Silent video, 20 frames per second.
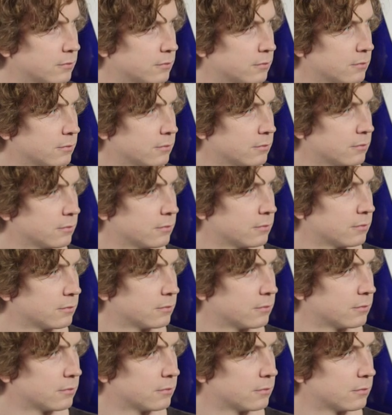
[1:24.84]

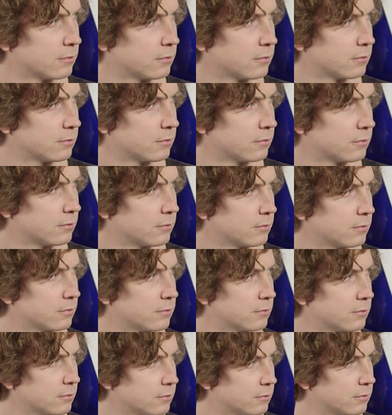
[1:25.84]

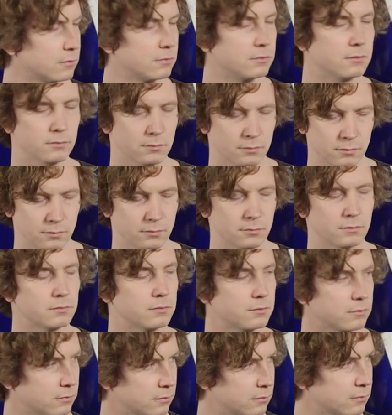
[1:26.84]

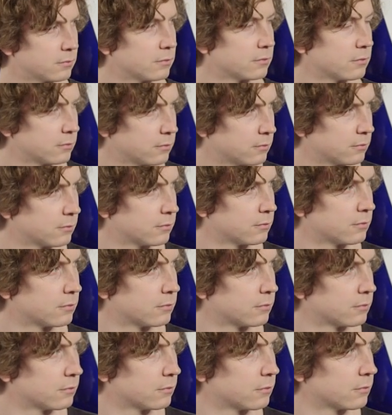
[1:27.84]

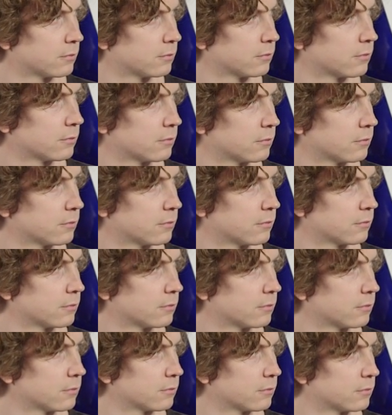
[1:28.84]

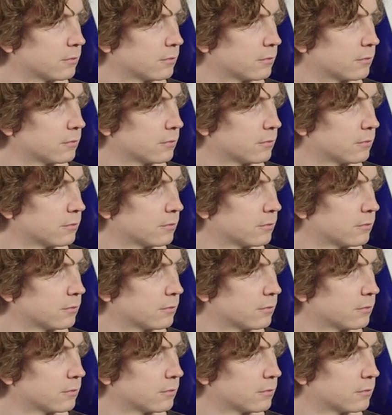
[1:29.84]
The person shown says nothing.